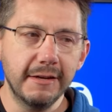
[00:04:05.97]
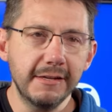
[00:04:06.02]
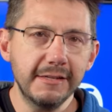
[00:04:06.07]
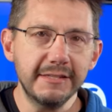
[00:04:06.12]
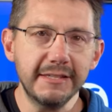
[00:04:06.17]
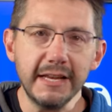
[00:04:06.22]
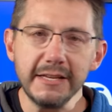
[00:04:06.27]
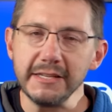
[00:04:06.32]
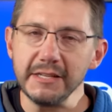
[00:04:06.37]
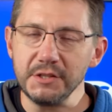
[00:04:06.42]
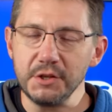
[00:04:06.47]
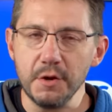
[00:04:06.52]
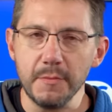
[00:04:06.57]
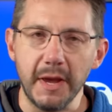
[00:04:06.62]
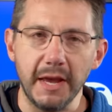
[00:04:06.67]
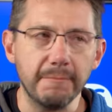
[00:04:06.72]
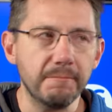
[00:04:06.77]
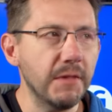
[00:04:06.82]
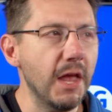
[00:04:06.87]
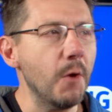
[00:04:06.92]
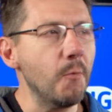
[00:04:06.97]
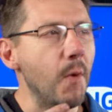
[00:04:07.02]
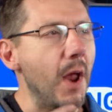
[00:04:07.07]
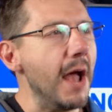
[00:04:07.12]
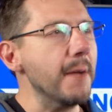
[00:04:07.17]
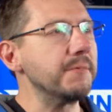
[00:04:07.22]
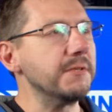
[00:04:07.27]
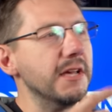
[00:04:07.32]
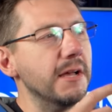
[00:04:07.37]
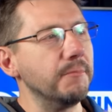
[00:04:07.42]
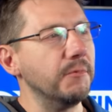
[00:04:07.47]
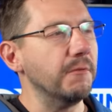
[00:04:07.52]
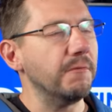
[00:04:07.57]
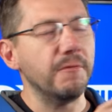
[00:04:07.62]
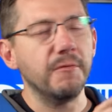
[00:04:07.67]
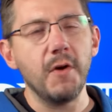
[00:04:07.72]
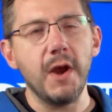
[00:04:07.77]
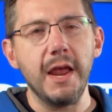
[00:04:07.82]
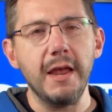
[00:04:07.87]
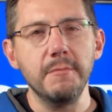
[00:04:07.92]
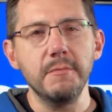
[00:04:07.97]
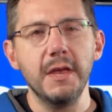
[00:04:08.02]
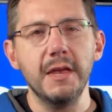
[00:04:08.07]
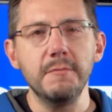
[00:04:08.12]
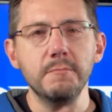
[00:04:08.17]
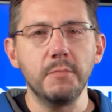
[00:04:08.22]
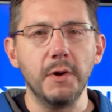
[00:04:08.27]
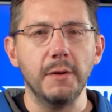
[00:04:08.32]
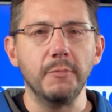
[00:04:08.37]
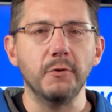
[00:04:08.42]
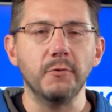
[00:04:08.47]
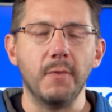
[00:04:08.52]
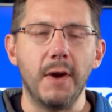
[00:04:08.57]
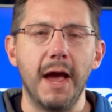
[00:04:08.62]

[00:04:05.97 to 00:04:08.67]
sent it to me. They wrapped up the frame in bubble